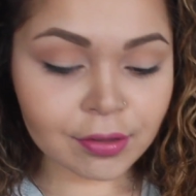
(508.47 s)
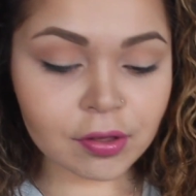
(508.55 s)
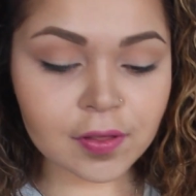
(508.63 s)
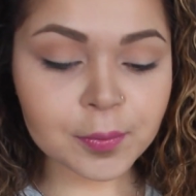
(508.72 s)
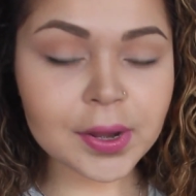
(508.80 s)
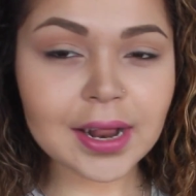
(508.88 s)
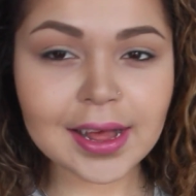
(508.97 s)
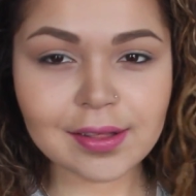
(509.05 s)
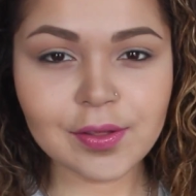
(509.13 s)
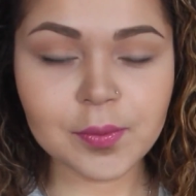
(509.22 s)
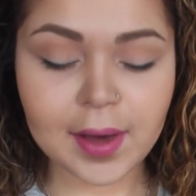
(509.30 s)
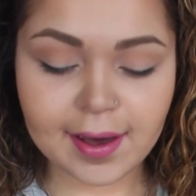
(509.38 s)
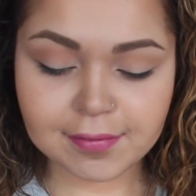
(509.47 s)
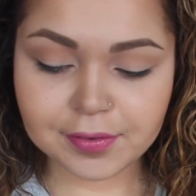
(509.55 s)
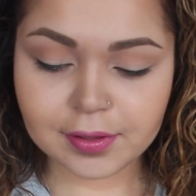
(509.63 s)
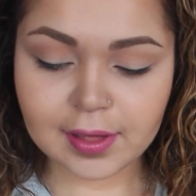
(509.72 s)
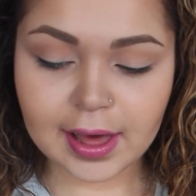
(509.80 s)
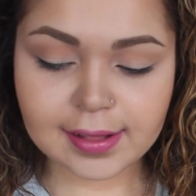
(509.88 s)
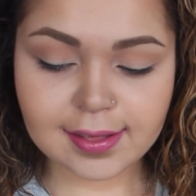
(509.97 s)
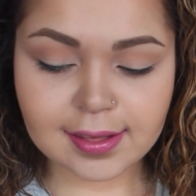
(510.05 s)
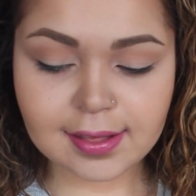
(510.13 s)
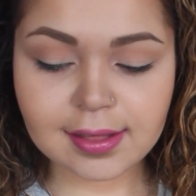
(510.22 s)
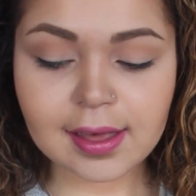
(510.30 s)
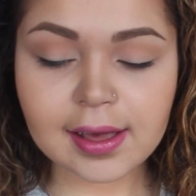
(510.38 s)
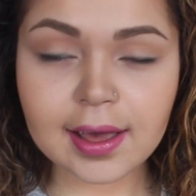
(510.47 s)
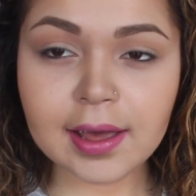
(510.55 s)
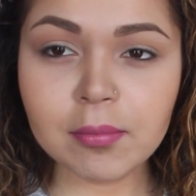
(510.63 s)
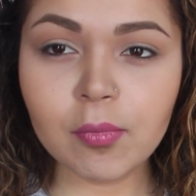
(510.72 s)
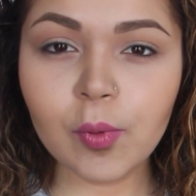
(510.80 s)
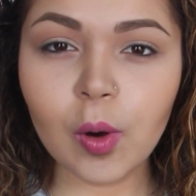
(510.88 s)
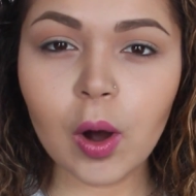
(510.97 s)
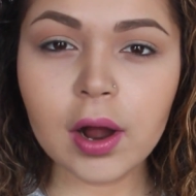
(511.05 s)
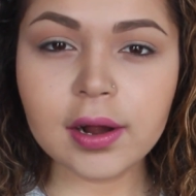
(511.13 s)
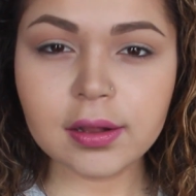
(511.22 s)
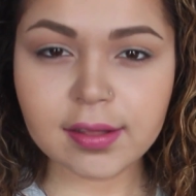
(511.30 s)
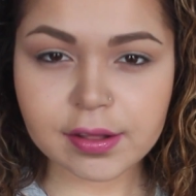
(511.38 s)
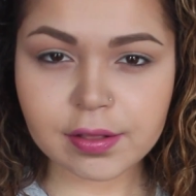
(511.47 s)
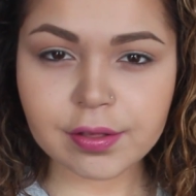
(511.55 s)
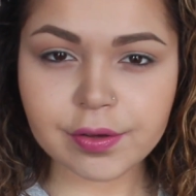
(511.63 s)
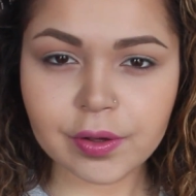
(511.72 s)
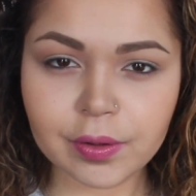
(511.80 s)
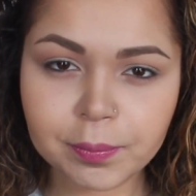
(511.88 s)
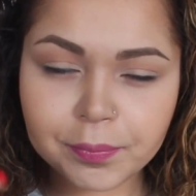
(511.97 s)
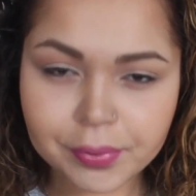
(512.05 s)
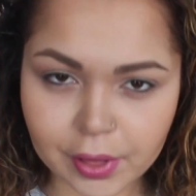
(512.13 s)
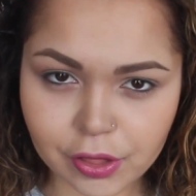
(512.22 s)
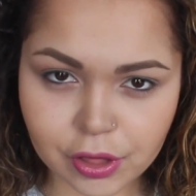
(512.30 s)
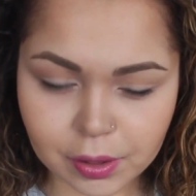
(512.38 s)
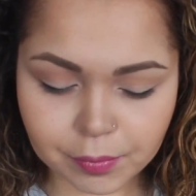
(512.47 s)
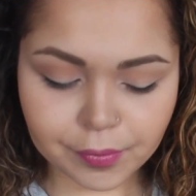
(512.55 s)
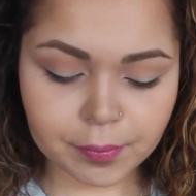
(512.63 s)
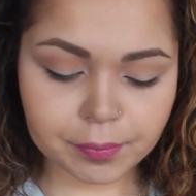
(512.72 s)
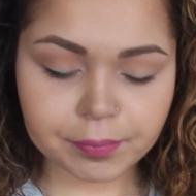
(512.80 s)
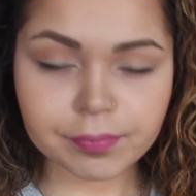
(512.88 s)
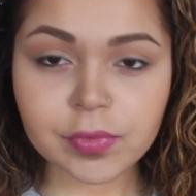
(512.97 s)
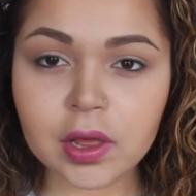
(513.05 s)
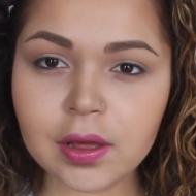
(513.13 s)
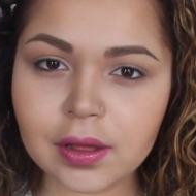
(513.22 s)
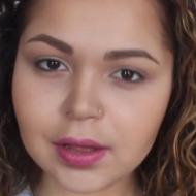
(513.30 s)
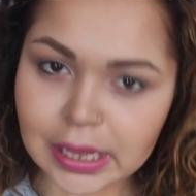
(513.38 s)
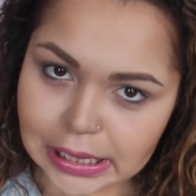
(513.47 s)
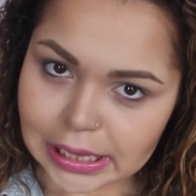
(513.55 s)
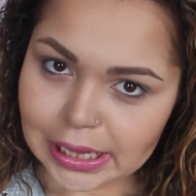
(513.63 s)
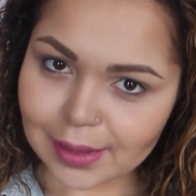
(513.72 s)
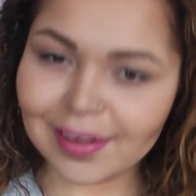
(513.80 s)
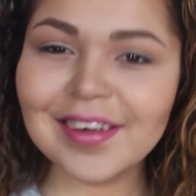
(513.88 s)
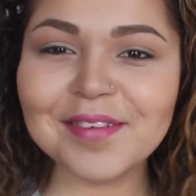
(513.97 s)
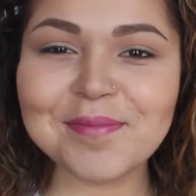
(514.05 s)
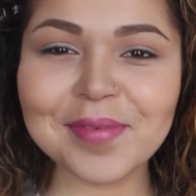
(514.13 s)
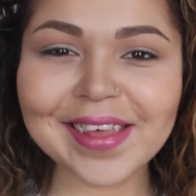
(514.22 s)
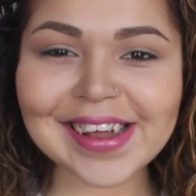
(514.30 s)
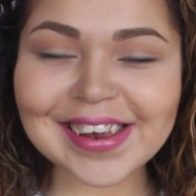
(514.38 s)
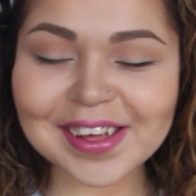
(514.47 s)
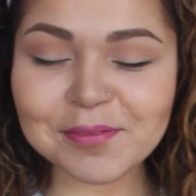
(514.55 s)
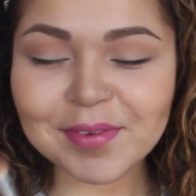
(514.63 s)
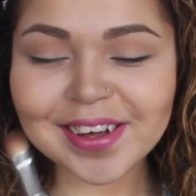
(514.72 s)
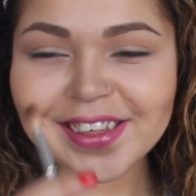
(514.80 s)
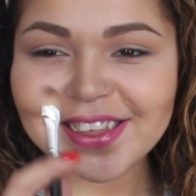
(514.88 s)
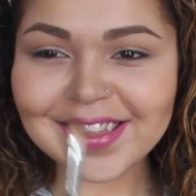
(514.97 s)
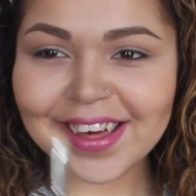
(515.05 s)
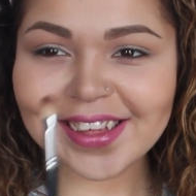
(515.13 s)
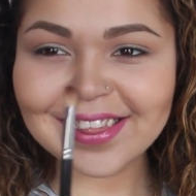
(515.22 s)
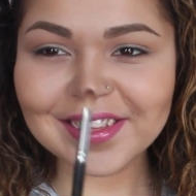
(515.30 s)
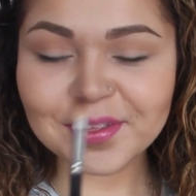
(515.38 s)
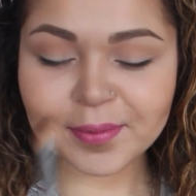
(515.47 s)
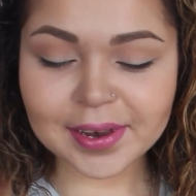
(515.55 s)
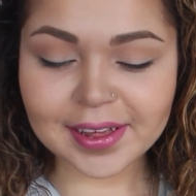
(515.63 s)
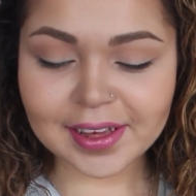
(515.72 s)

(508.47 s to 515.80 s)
So then what I like to do after that is take a more denser blushing blending brush like this one